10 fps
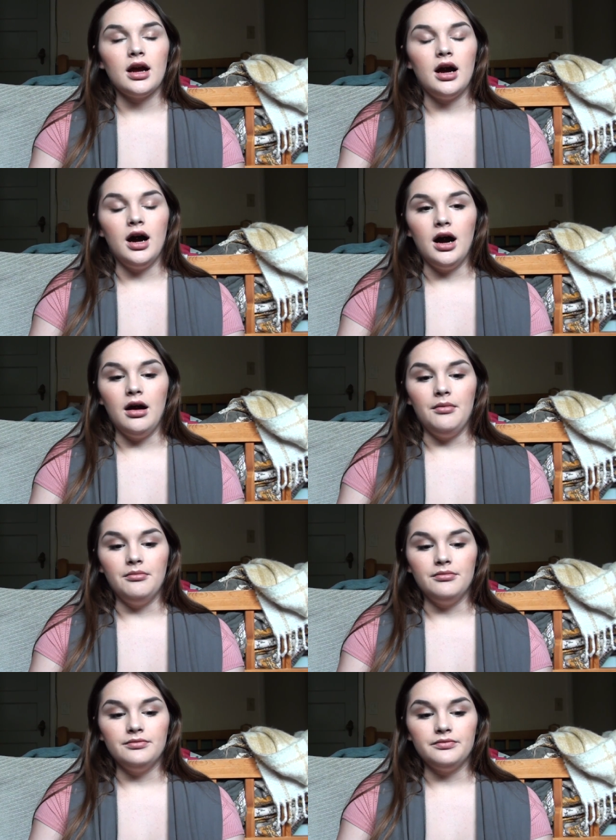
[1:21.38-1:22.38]

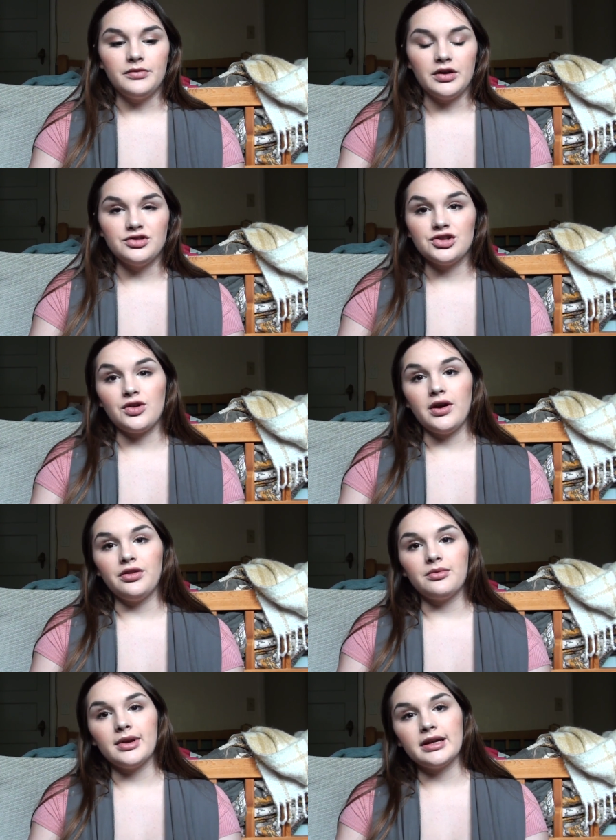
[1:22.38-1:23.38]
um, I was just going
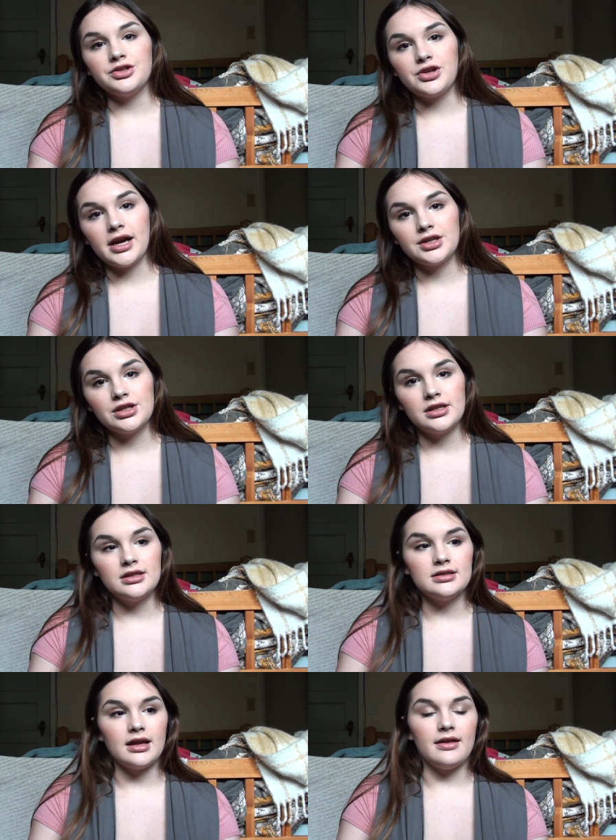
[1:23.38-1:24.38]
through my
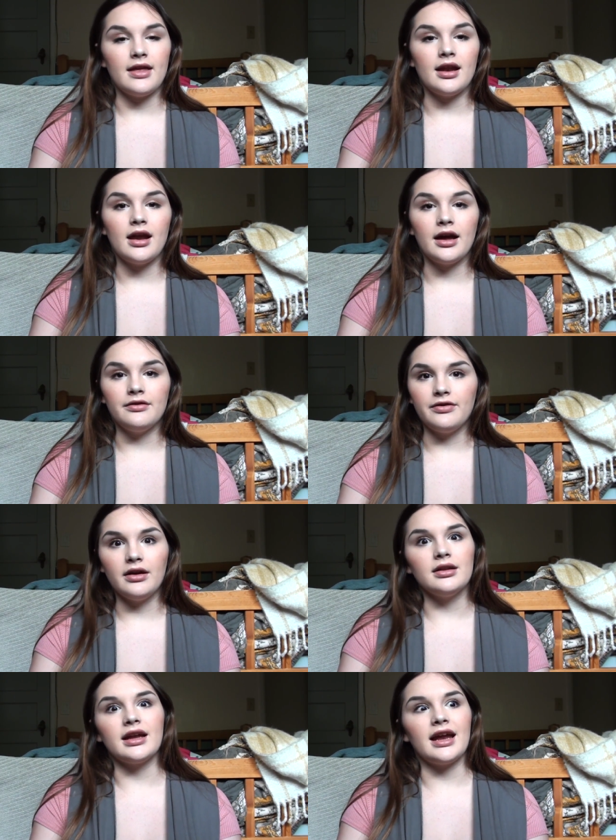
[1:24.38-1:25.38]
contractions and then I
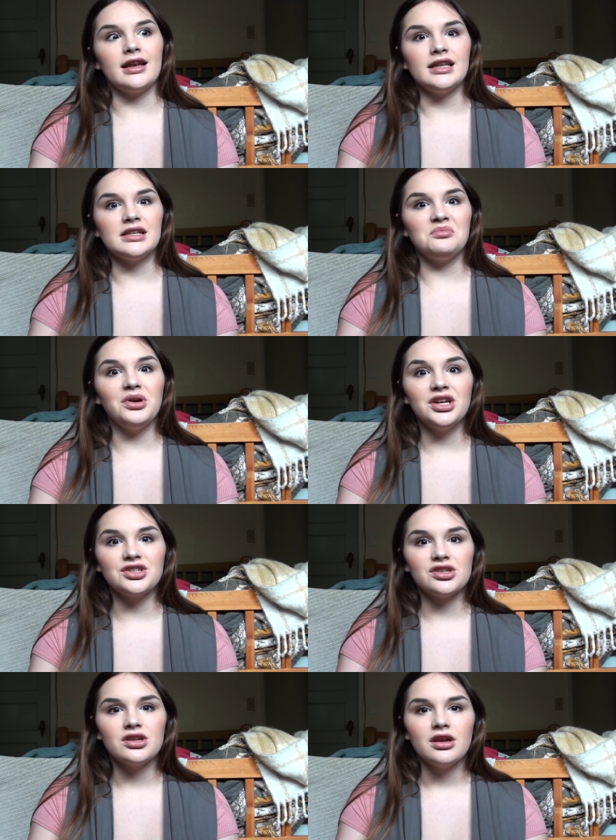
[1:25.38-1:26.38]
felt like I needed a
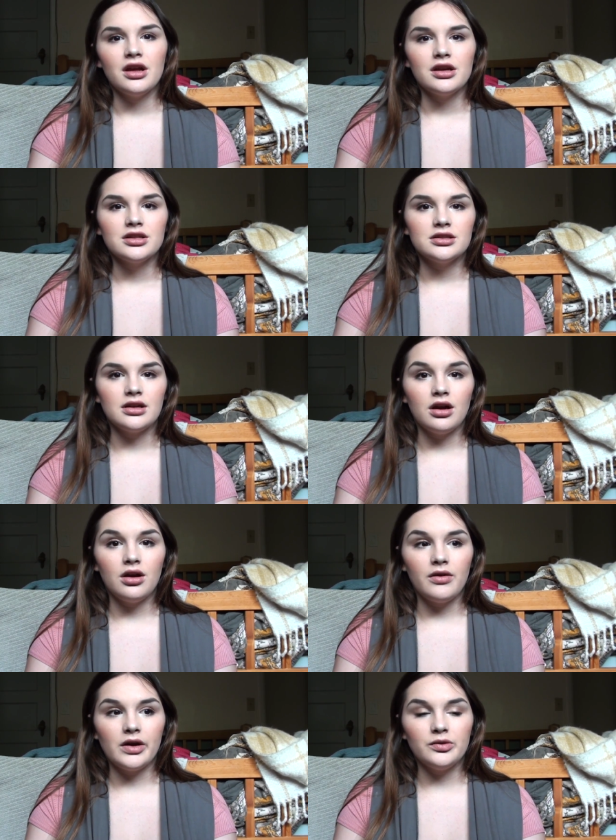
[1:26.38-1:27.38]
push.
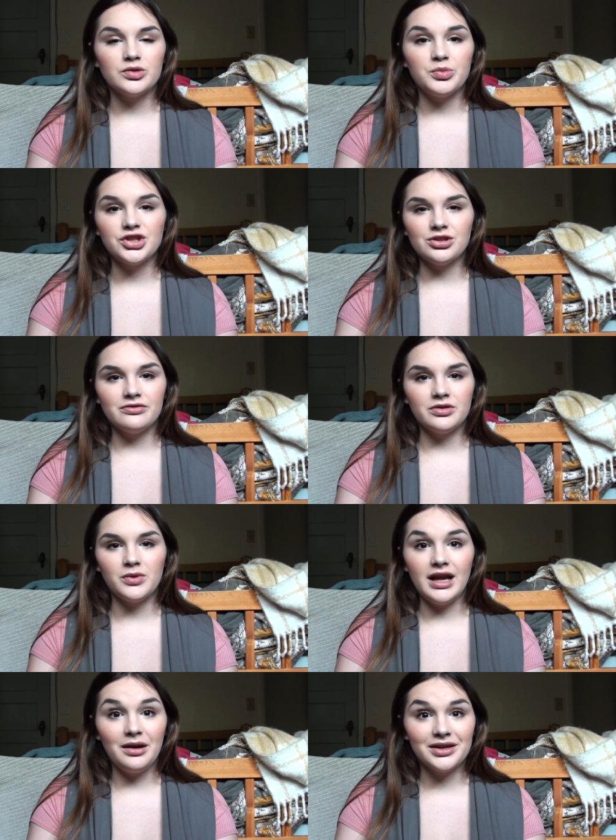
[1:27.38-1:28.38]
So I was pushing for
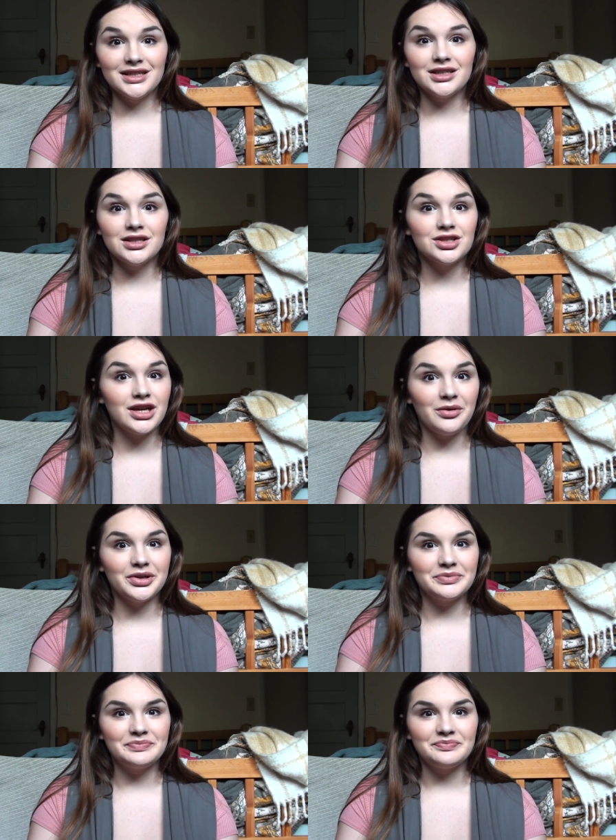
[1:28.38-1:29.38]
one hour in the
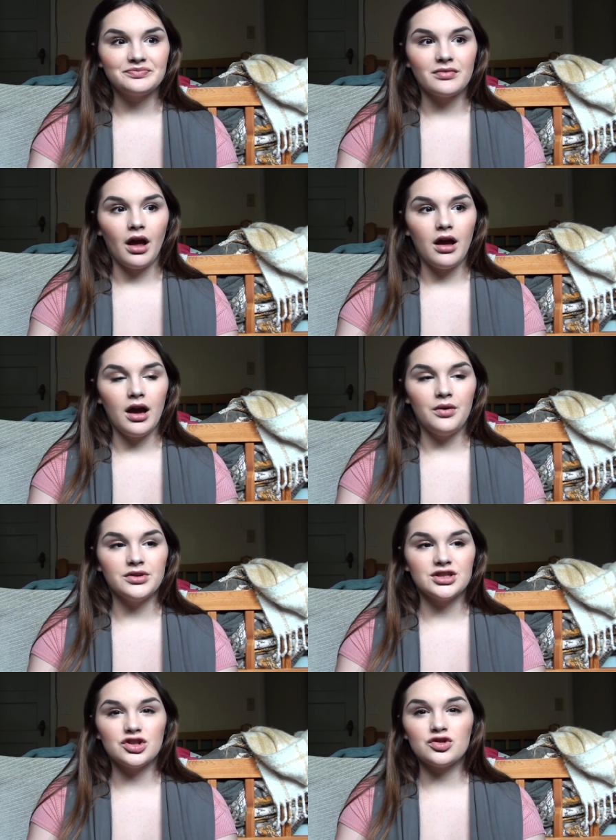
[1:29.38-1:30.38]
shower. I
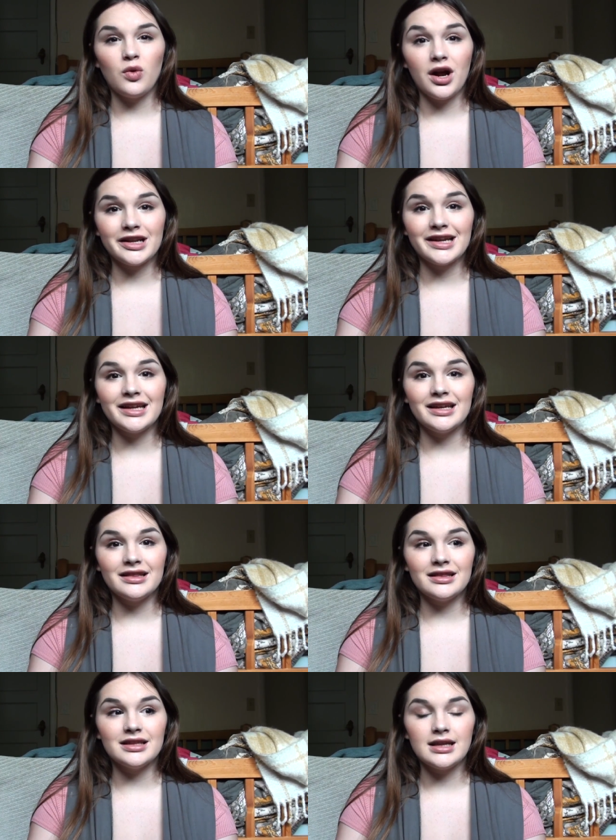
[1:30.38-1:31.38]
was squatting
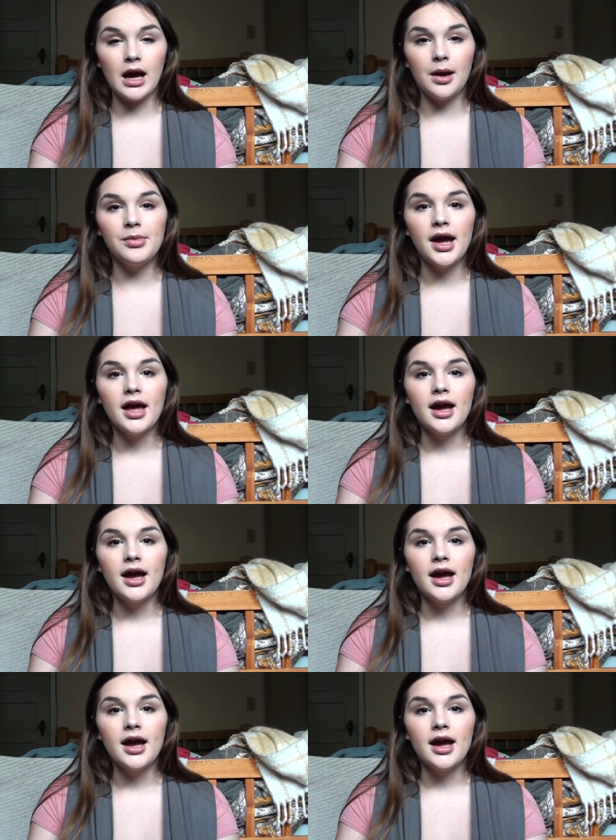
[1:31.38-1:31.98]
in the tub